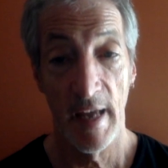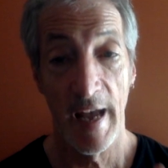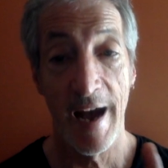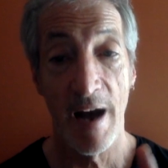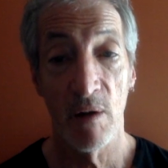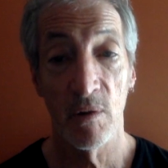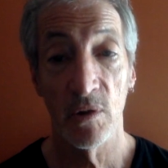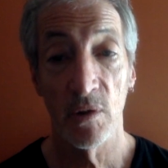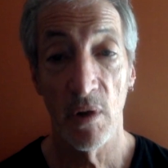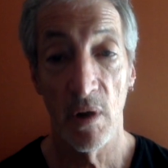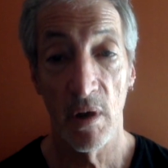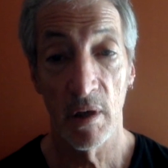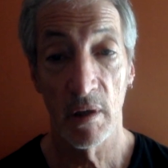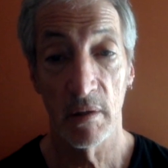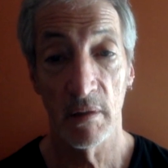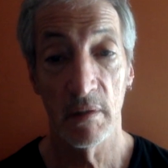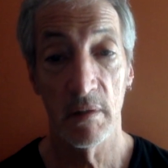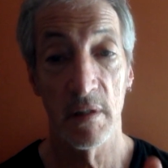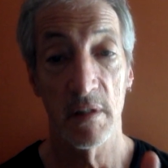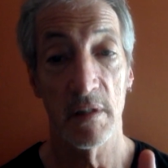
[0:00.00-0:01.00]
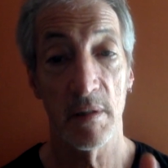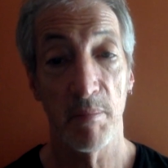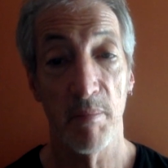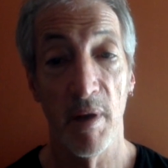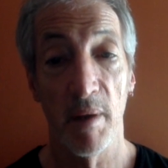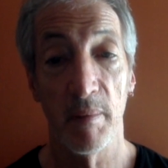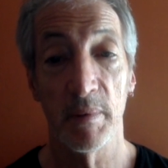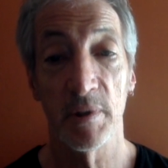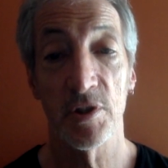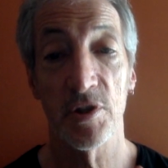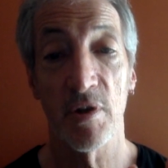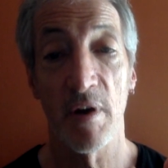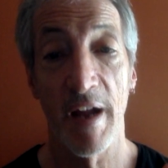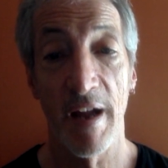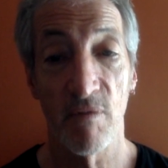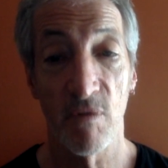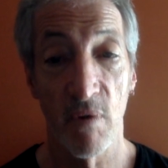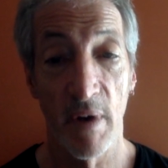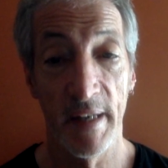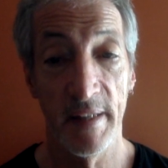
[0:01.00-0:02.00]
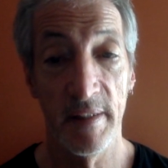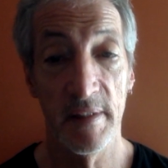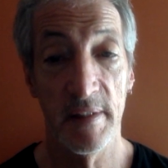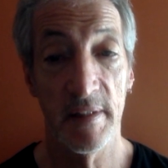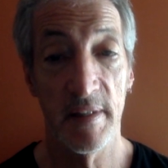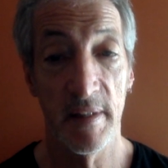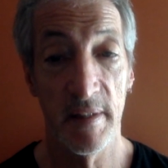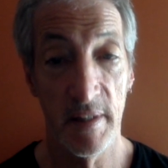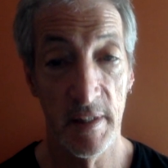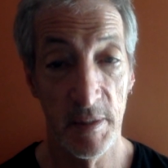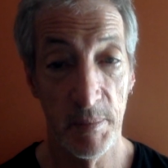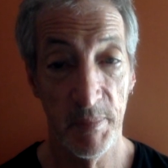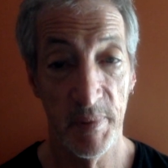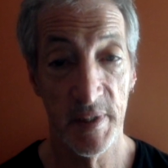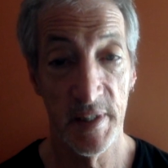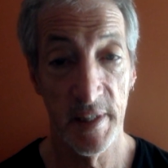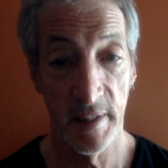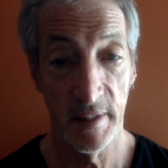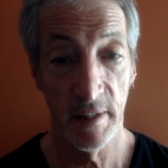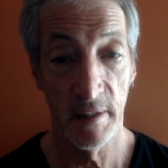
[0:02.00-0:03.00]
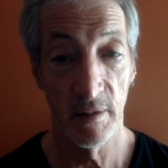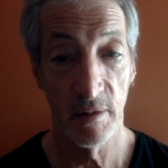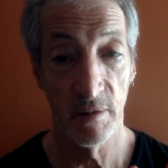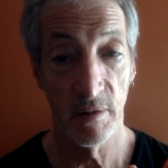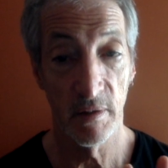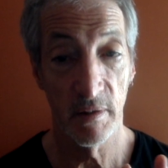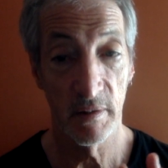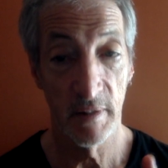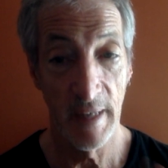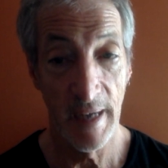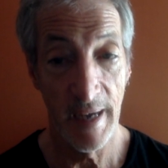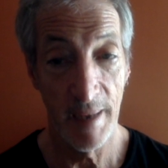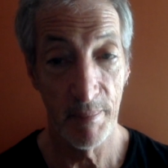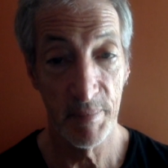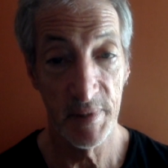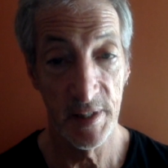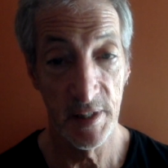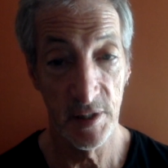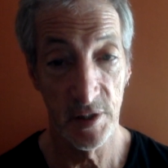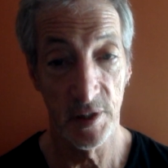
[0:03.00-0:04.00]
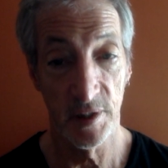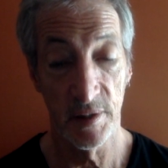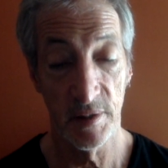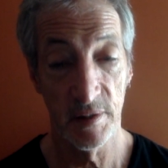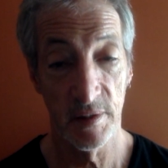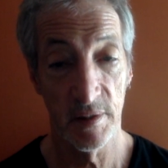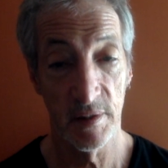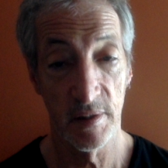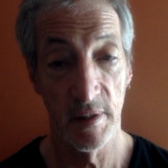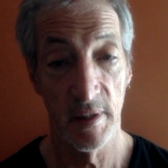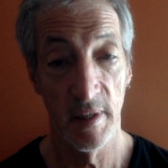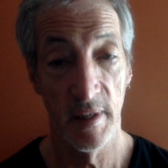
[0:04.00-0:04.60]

how long does the publisher have rights to these particular compositions?